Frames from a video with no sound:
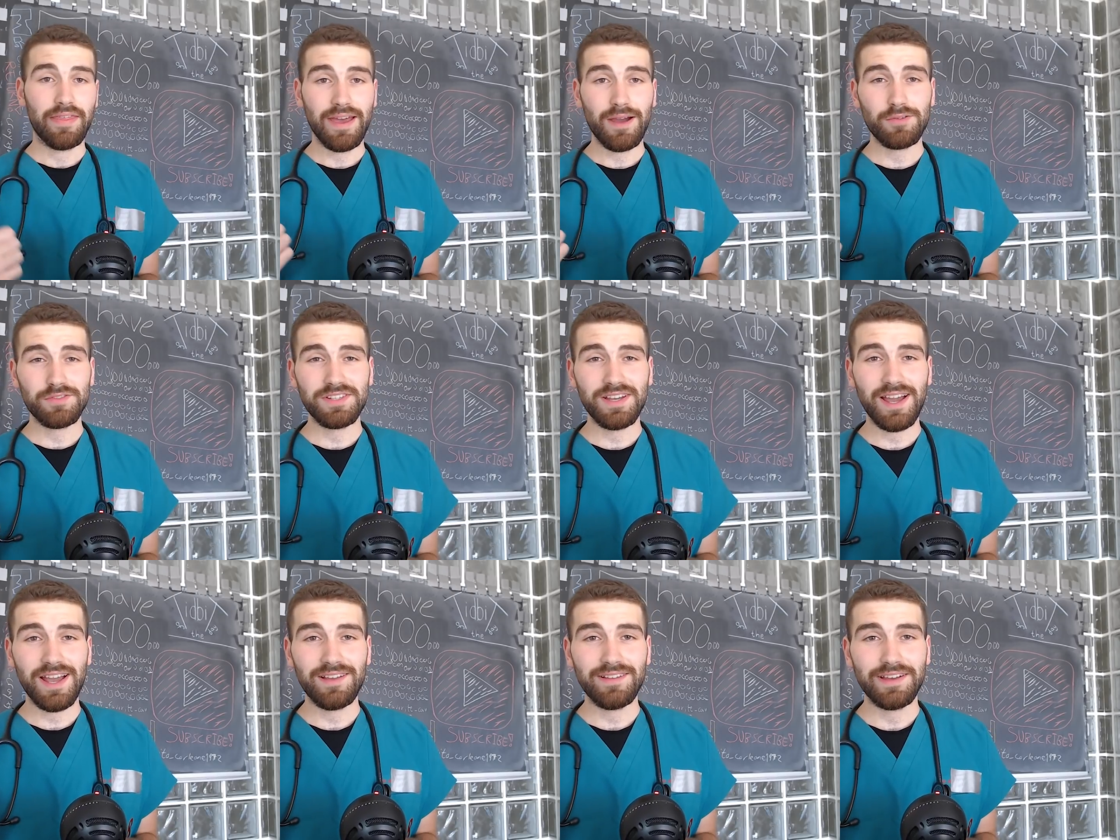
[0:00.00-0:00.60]
That was
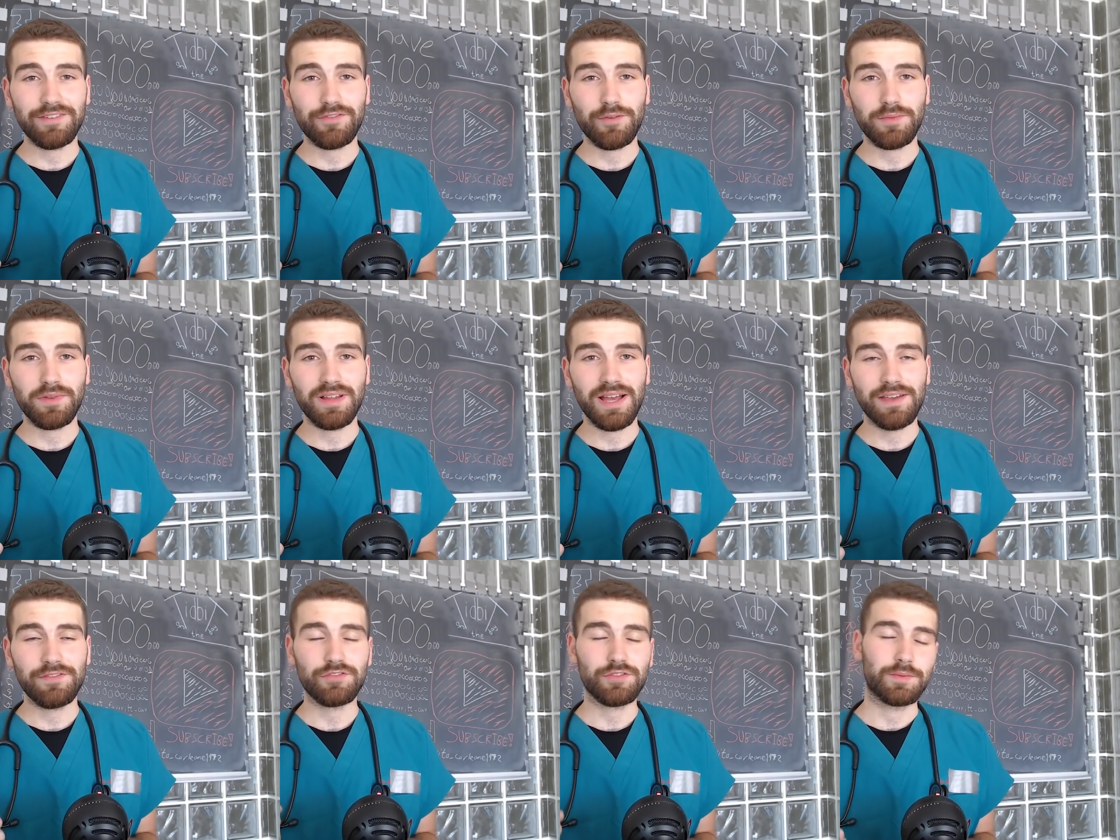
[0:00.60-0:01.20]
a highlight from the
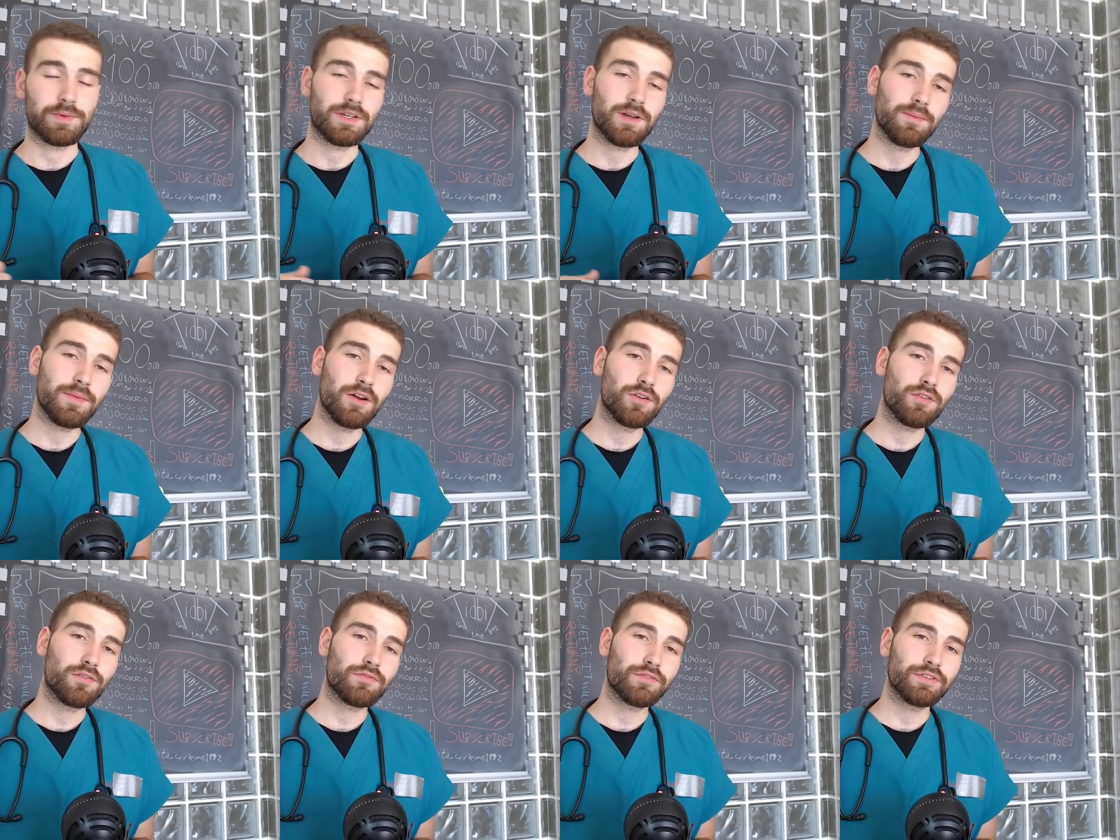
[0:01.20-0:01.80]
live stream. Come
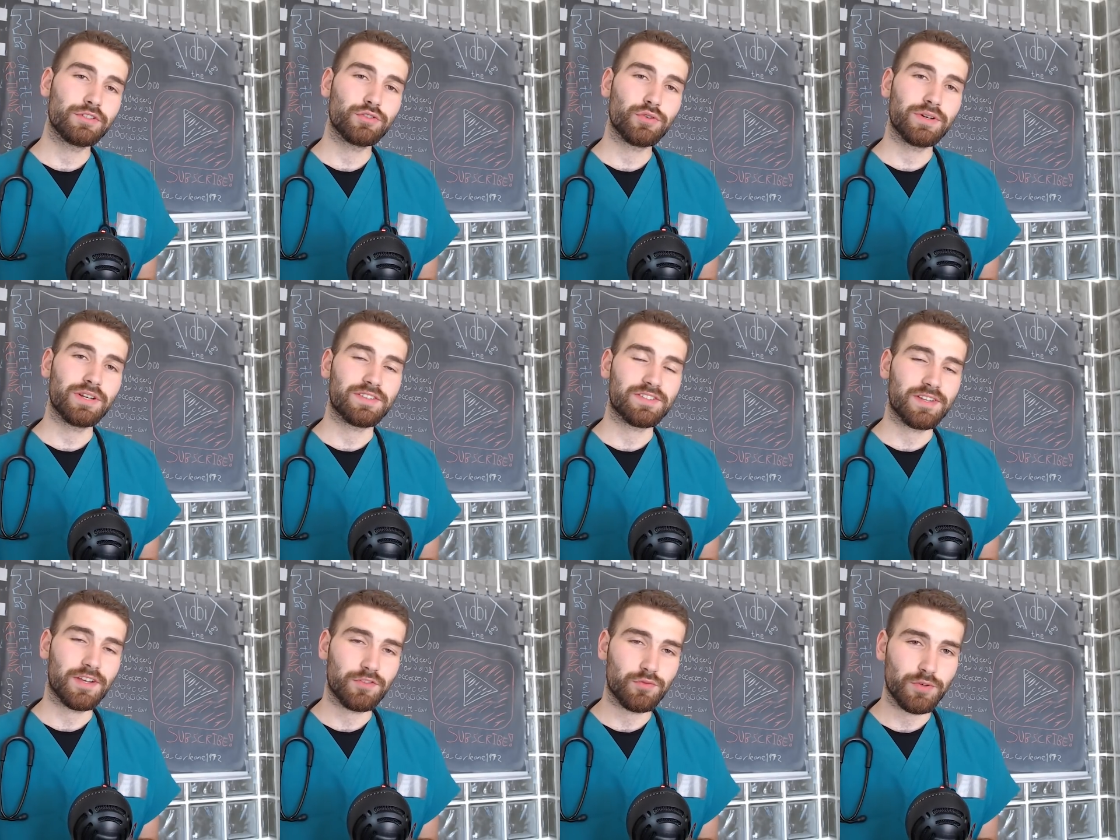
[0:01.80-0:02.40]
on over and join
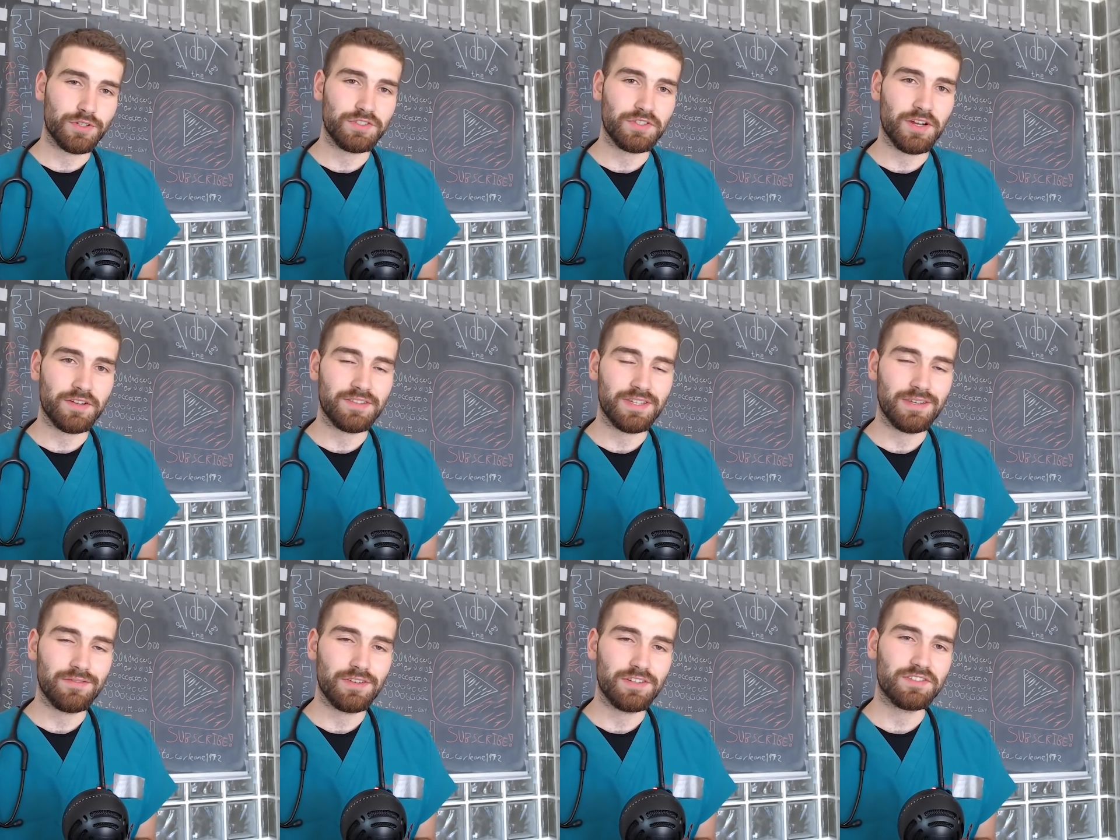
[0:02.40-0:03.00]
us on
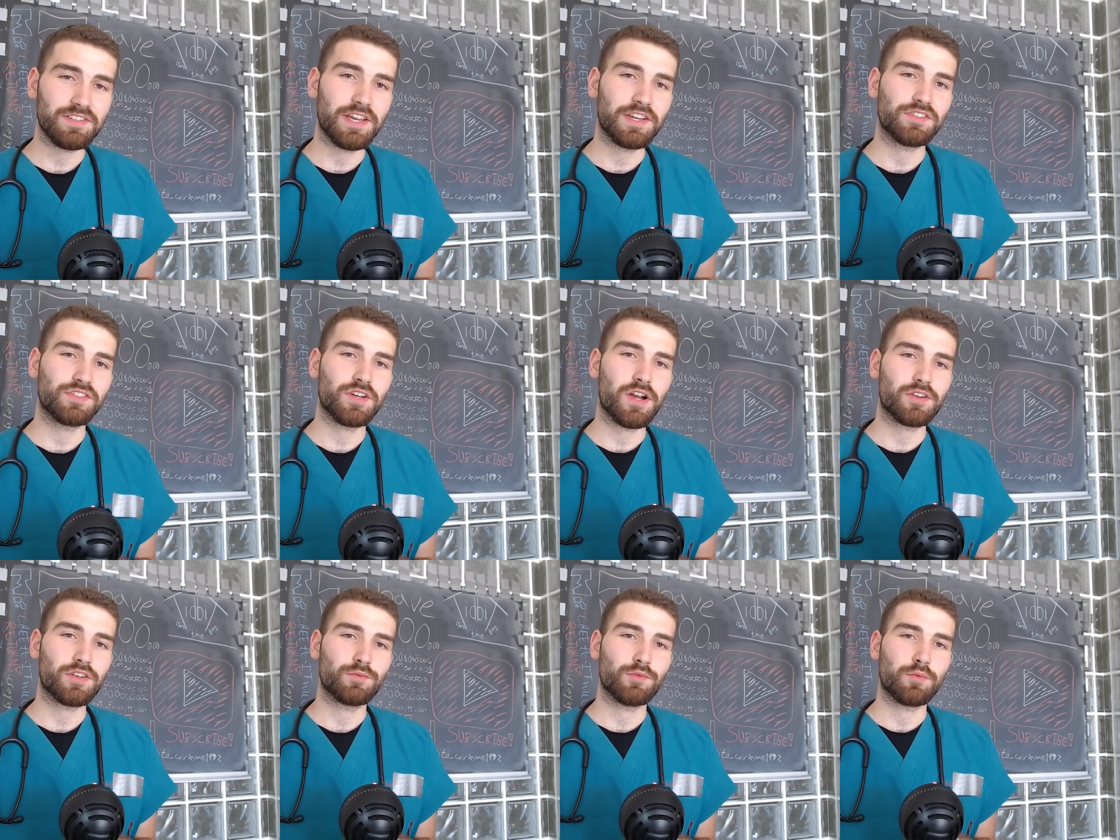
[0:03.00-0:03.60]
twitch.tv/Dr.